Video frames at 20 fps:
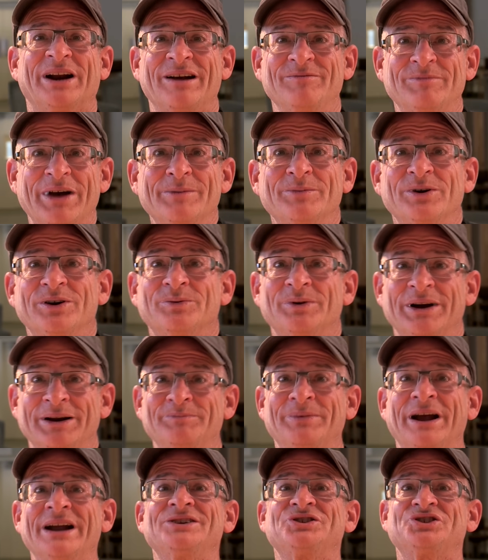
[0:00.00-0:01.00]
But I remember
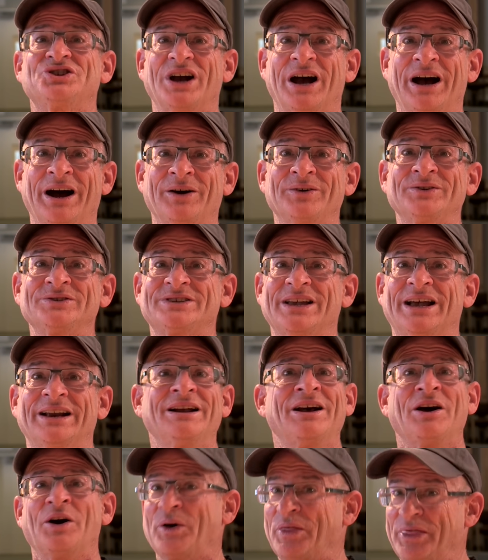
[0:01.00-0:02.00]
when Ben Chow
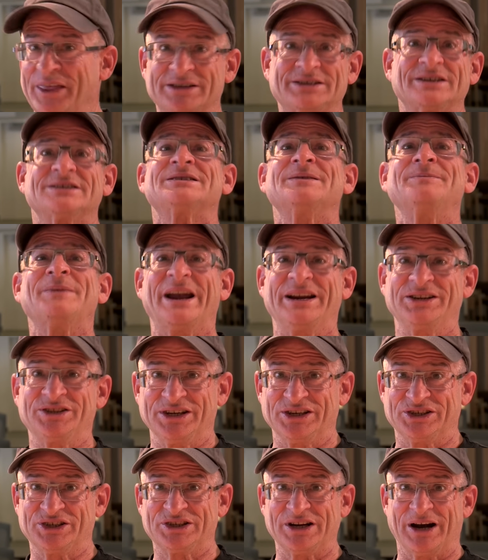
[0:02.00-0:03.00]
said, this is
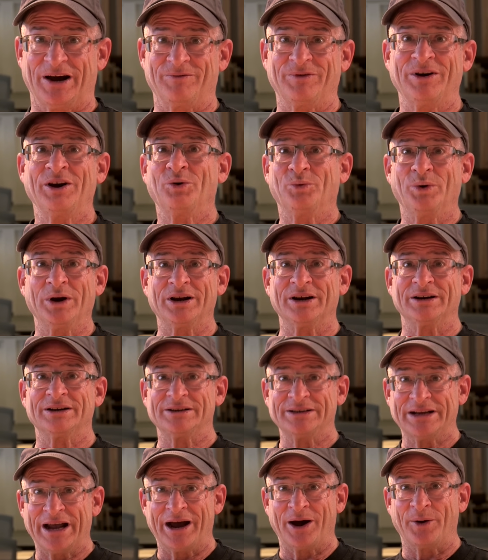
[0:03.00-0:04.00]
amazing stuff, we're going
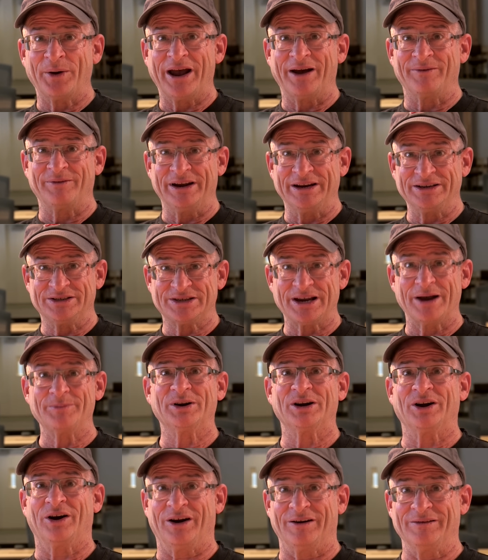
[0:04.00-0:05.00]
to now have a
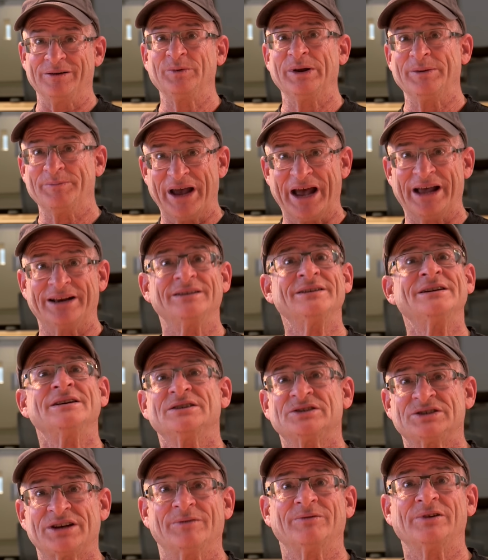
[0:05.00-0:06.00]
seminar, and we met
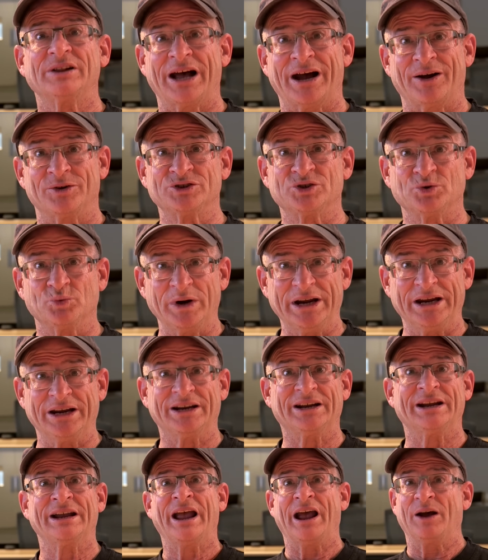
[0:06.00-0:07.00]
several hours a
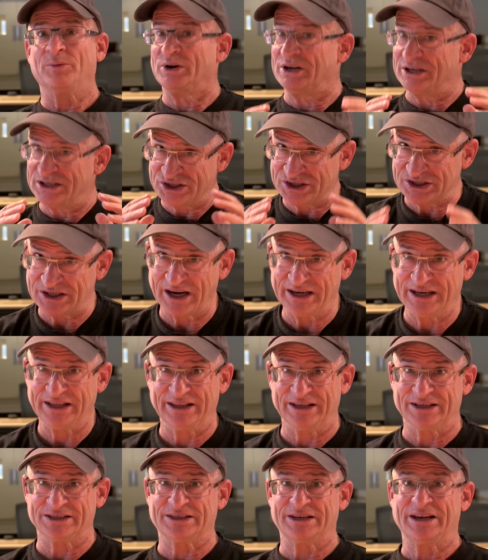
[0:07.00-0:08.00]
week, and we're going to study
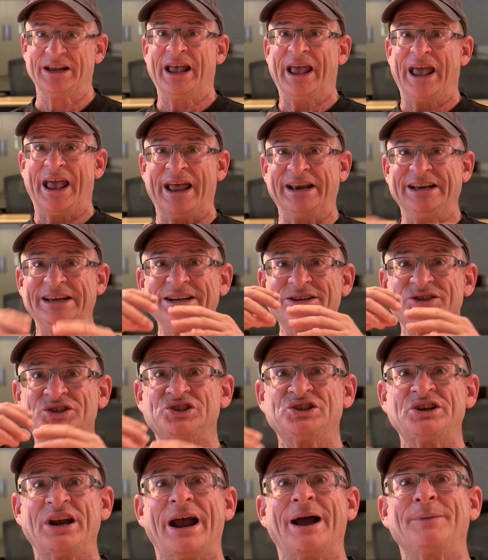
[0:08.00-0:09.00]
this. And
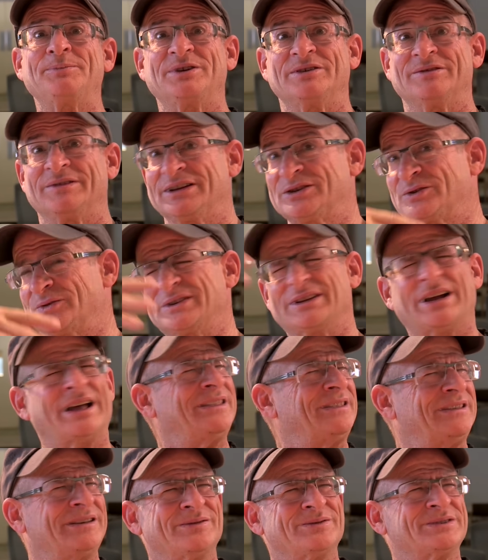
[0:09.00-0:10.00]
each chapter, this was,
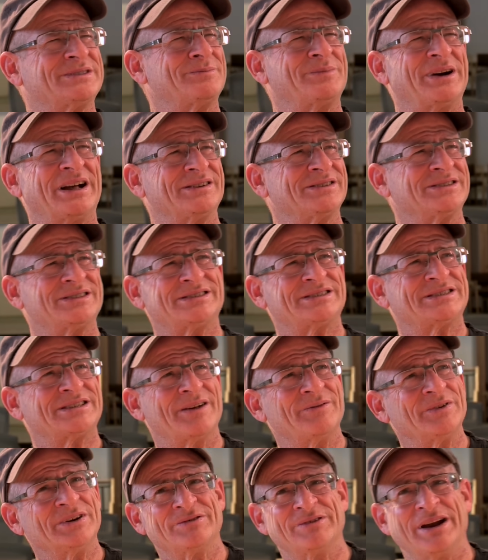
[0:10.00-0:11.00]
it was about a
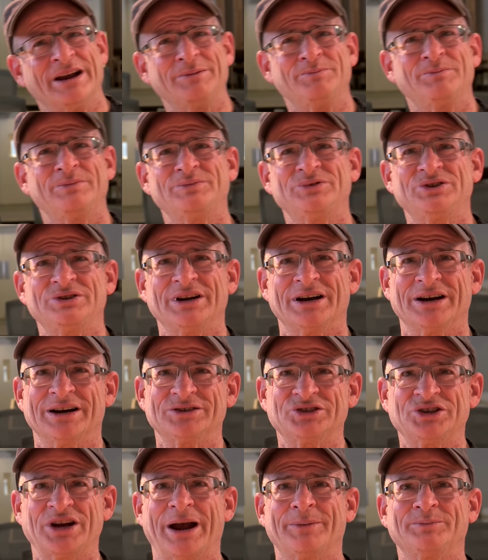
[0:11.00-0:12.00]
seven or eight
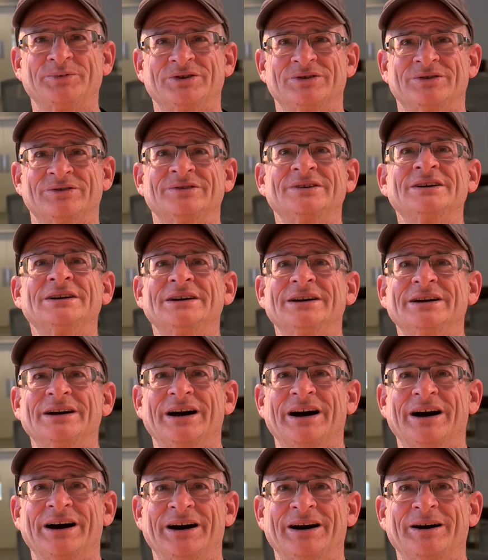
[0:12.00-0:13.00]
uh, chapter
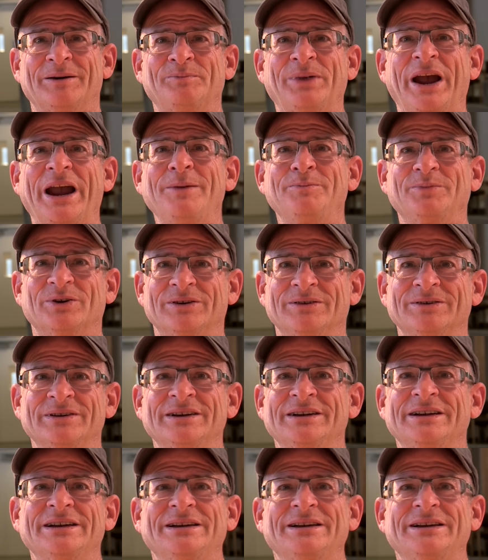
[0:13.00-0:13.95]
uh, paper,